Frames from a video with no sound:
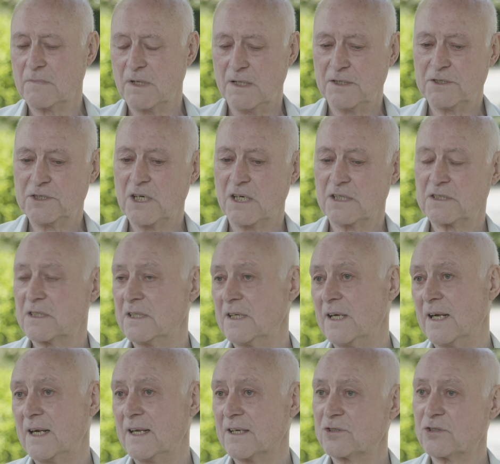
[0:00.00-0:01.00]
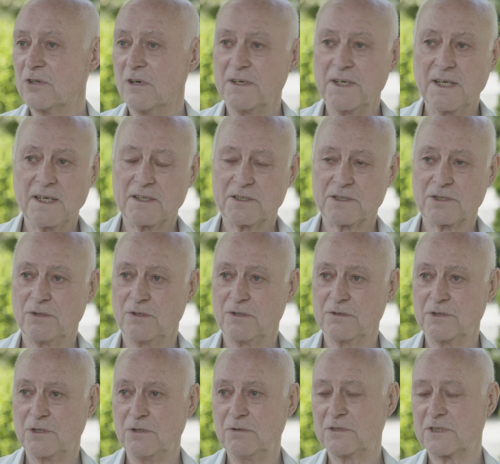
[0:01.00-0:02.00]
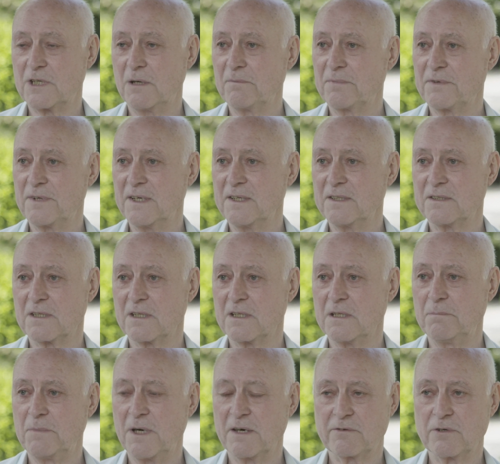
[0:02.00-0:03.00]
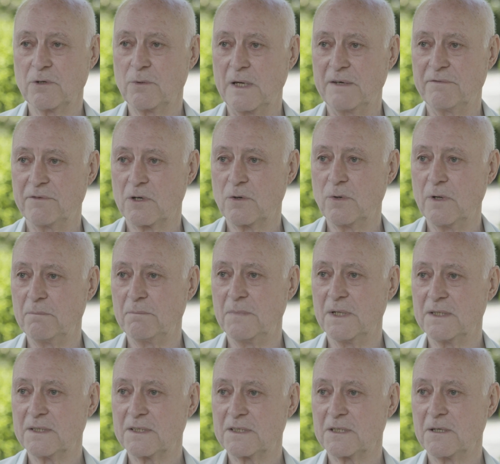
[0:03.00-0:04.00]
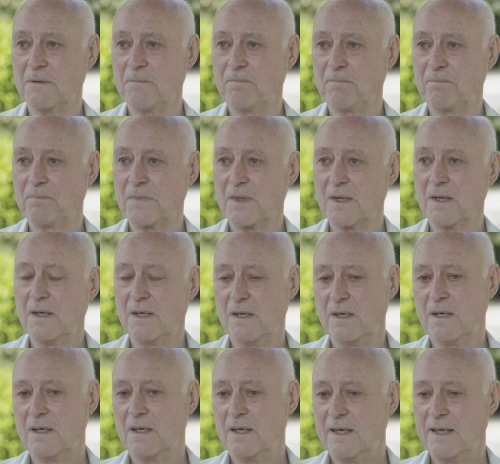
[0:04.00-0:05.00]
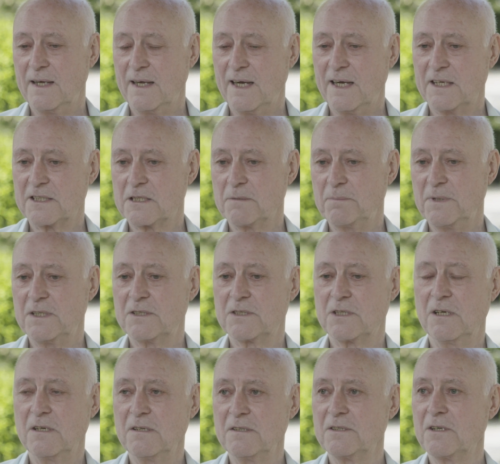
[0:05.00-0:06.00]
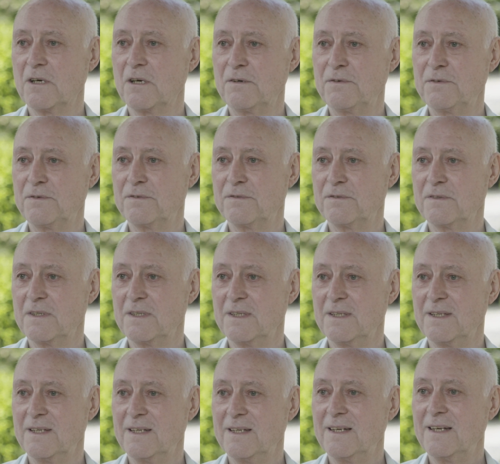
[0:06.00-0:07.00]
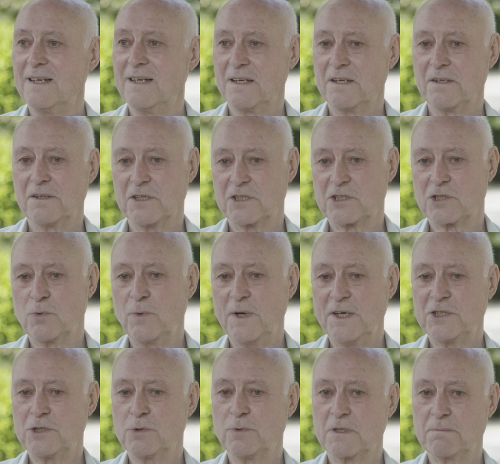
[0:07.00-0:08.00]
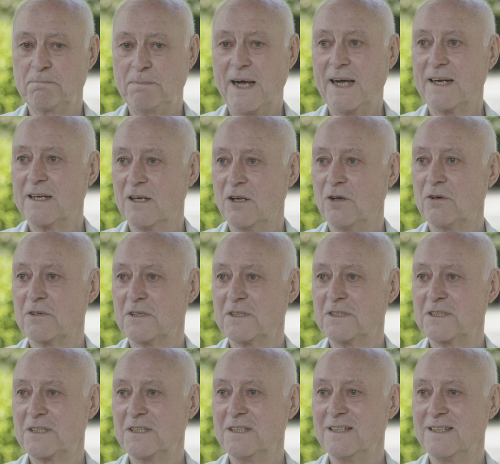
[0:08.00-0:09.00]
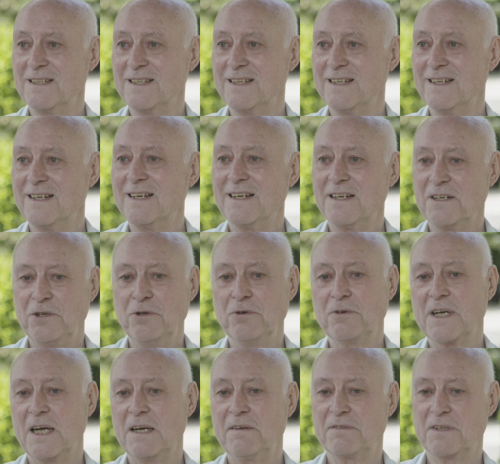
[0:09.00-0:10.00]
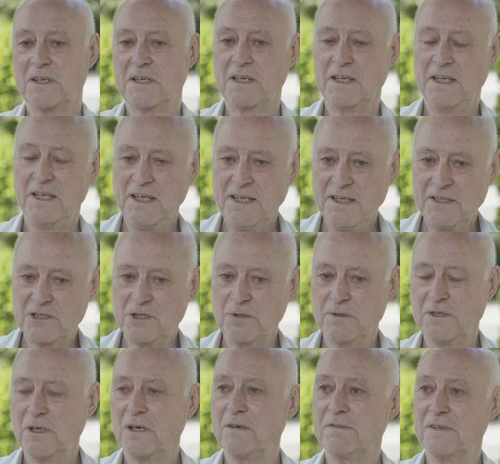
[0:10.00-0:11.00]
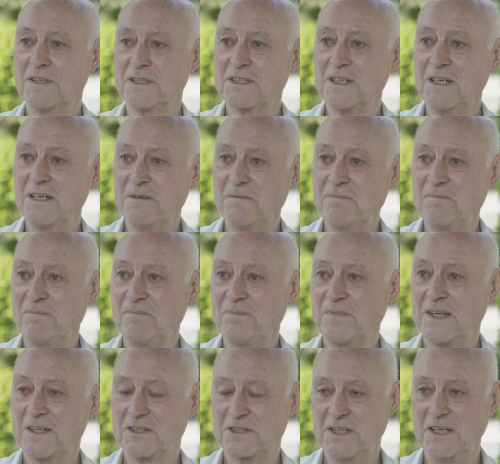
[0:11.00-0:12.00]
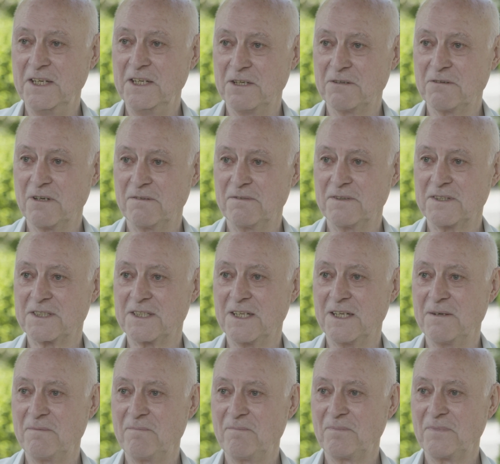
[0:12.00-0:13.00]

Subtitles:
adjust the electronics or do something to the microwave equipment, it had to be turned off, the switch was padlocked, you gave the key to an officer, a senior officer,